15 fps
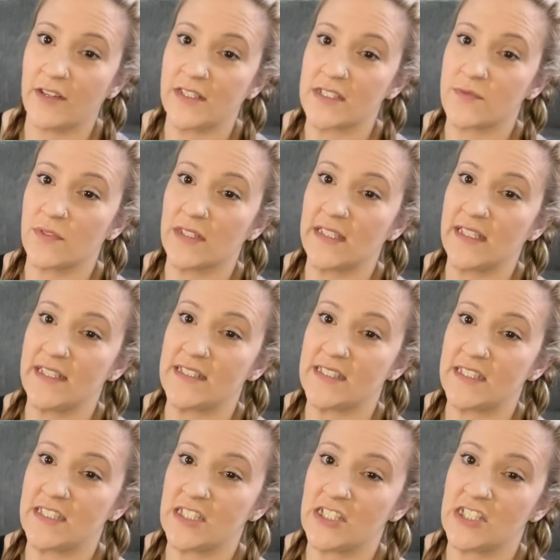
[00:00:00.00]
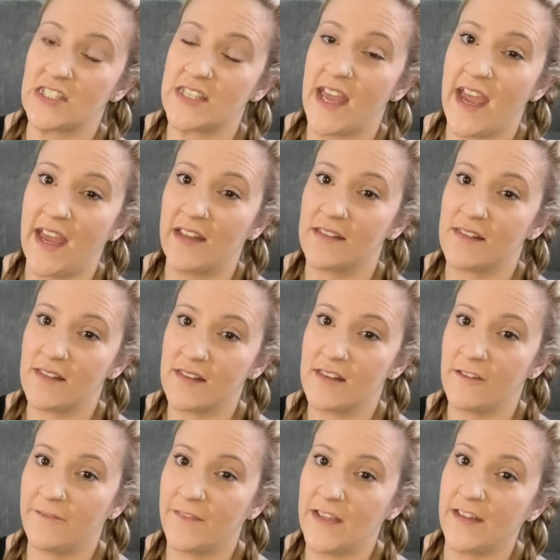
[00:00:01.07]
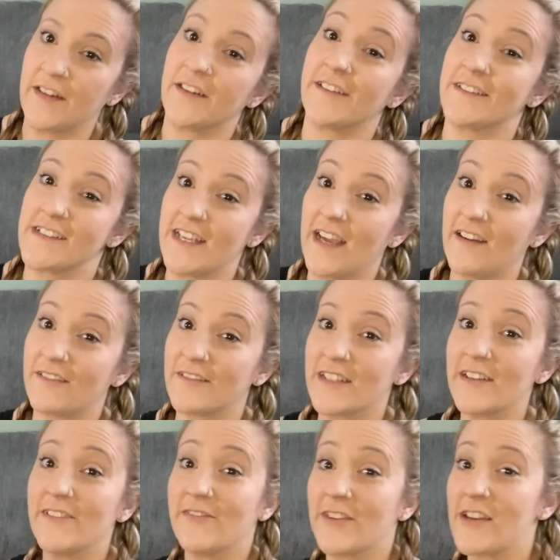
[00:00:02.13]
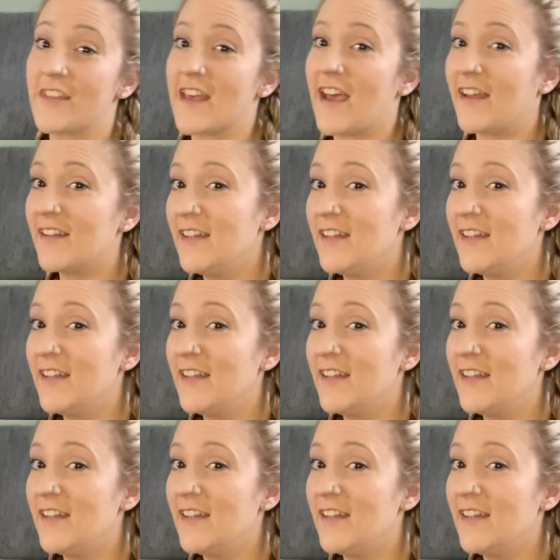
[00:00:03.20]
it's really easy to just add the finger down for that.